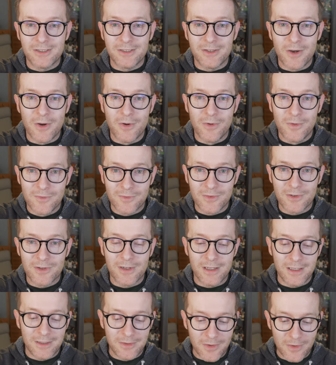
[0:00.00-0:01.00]
it over
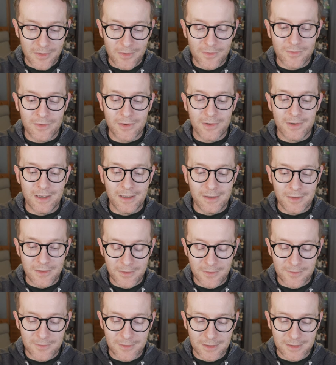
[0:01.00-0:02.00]
and over and
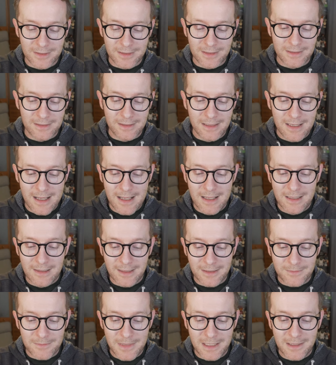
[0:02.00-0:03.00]
over again.
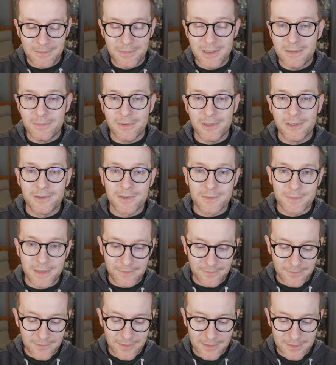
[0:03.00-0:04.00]
Like many people, it was my
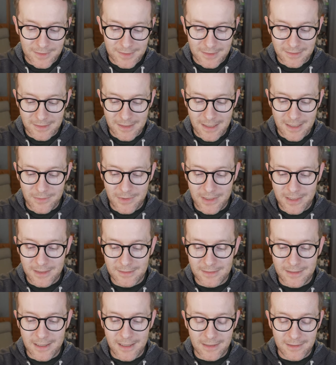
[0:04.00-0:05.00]
first gateway
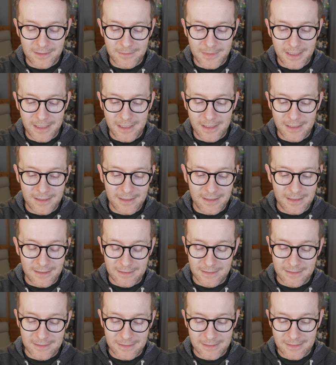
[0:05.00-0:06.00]
into anime,
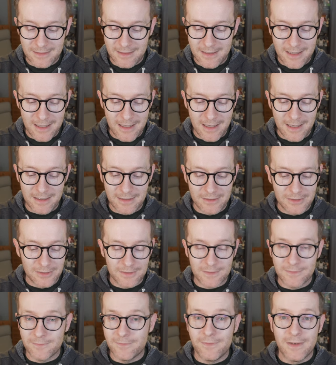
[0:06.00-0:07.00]
and I
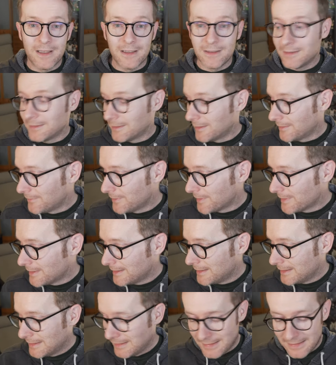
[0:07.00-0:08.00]
just fell in love with
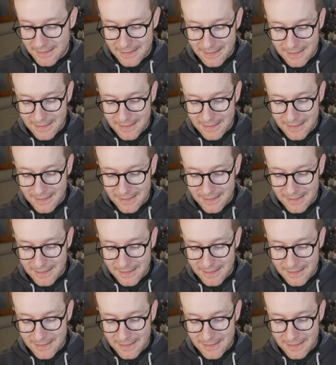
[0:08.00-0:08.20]
it.